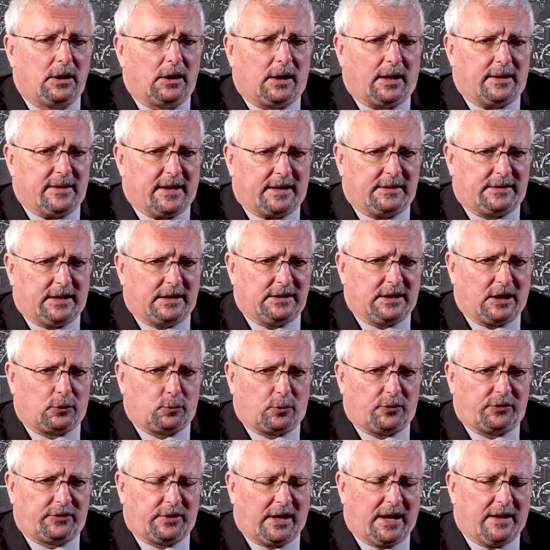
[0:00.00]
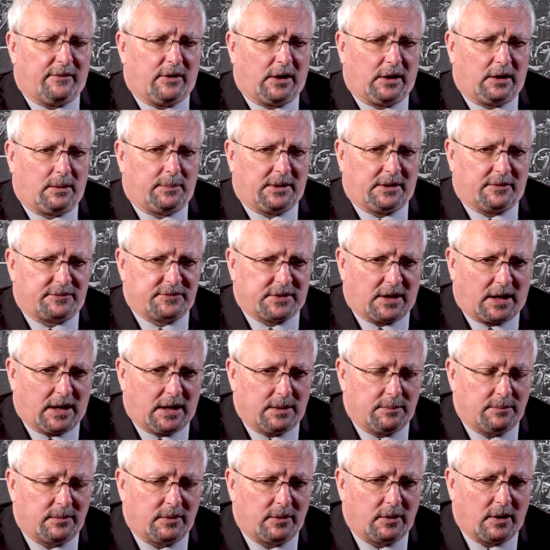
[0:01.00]
And I think that we still have a little bit of
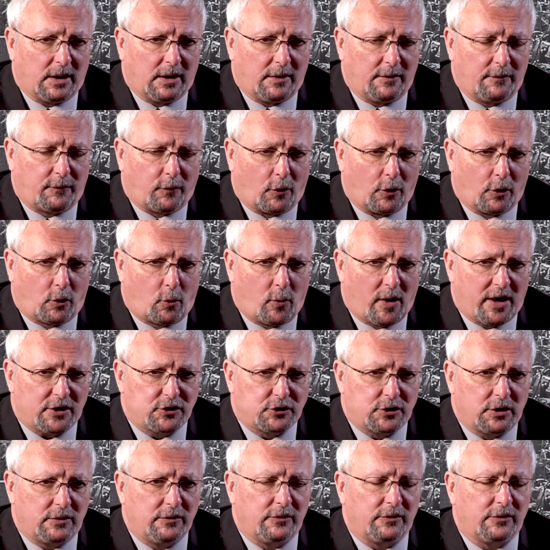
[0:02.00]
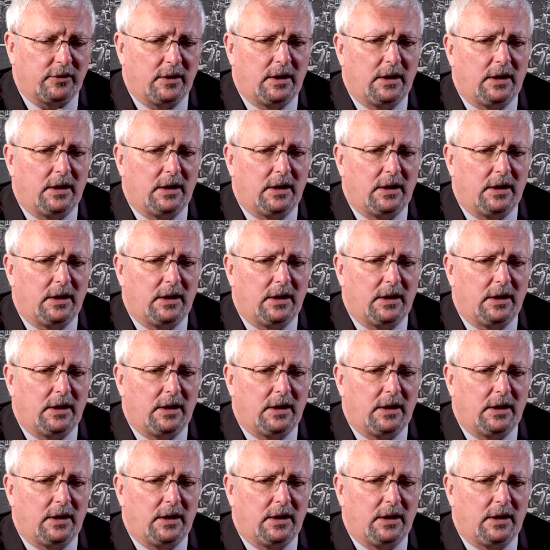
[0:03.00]
time for questions,